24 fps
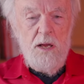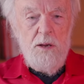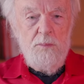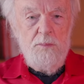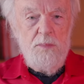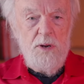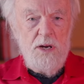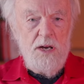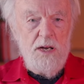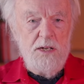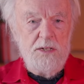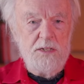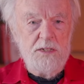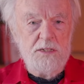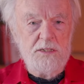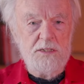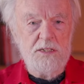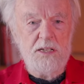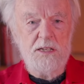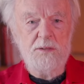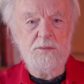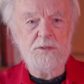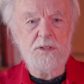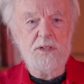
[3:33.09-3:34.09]
But it
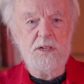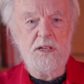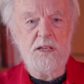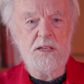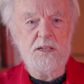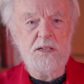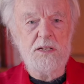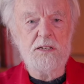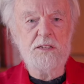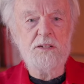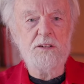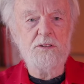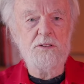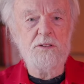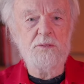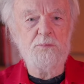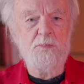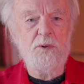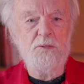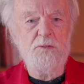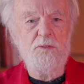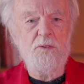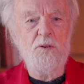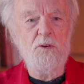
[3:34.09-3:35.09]
seems that he didn't
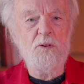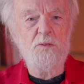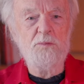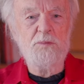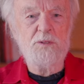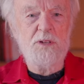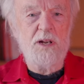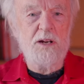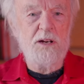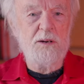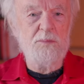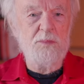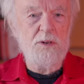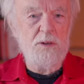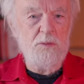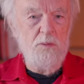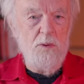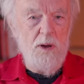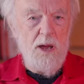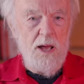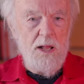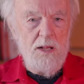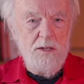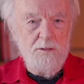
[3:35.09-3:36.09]
perform terribly
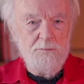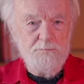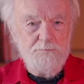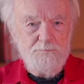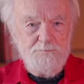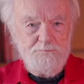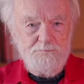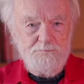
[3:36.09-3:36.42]
well.